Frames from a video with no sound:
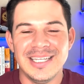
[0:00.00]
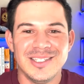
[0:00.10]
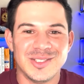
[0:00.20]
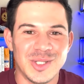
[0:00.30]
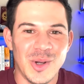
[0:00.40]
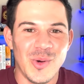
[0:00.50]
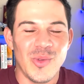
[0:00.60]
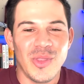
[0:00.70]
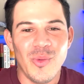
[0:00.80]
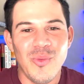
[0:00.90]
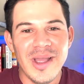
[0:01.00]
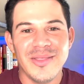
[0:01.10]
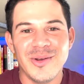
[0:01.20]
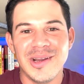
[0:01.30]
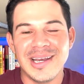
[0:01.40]
So the
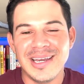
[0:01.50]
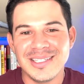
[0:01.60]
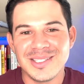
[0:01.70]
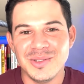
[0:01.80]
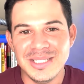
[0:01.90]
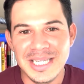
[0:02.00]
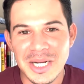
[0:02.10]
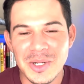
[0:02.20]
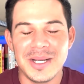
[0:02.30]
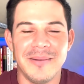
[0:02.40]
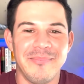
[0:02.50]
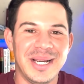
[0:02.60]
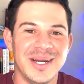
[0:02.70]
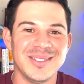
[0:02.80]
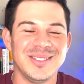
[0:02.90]
weather in Escondido
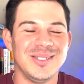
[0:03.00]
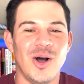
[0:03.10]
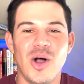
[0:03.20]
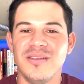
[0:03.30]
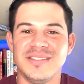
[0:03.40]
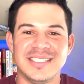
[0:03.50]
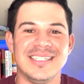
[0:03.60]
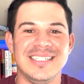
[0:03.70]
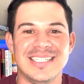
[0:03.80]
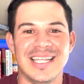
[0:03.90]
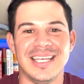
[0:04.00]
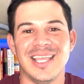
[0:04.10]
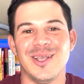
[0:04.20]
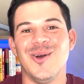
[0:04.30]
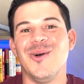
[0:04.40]
compared to all of sunny San
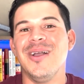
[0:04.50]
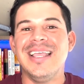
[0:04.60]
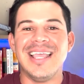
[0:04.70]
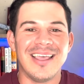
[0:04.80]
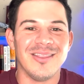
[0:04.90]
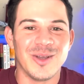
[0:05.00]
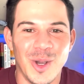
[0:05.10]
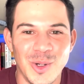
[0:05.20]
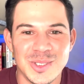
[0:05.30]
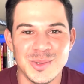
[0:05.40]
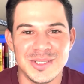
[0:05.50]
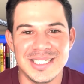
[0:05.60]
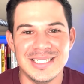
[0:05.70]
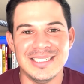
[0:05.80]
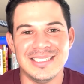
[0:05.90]
Diego and the coastal
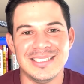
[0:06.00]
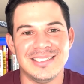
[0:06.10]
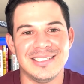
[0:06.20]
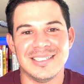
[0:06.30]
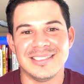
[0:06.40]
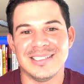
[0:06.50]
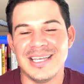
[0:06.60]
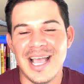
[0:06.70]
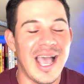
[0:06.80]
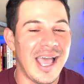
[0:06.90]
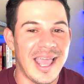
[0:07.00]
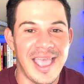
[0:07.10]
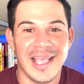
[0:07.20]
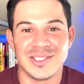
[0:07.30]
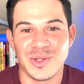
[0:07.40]
cities is just not
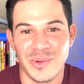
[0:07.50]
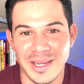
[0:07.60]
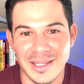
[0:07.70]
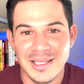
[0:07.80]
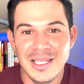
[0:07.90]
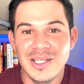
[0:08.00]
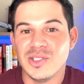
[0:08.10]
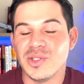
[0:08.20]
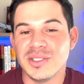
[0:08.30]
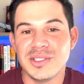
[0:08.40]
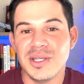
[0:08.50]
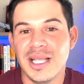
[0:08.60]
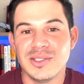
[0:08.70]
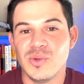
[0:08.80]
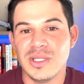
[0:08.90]
as great. So it still
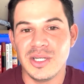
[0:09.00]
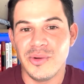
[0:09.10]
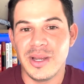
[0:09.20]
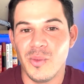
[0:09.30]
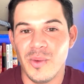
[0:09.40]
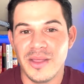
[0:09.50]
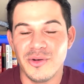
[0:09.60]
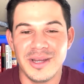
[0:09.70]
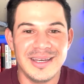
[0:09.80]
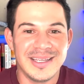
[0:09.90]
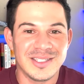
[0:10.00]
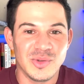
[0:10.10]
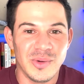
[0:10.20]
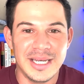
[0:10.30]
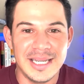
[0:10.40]
has a really great weather
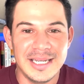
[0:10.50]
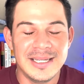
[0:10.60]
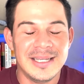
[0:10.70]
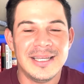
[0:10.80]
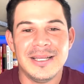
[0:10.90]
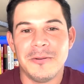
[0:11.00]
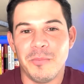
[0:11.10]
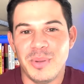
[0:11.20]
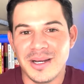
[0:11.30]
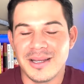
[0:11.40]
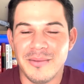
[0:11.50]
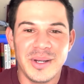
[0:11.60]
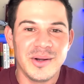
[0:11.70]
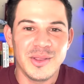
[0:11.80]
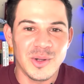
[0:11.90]
index rating, but
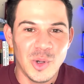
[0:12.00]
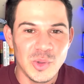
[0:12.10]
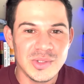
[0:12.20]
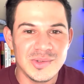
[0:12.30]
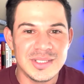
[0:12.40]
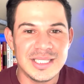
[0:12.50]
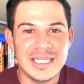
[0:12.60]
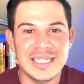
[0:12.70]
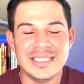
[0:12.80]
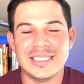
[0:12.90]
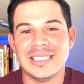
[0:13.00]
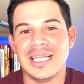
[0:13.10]
compared to the coastal cities,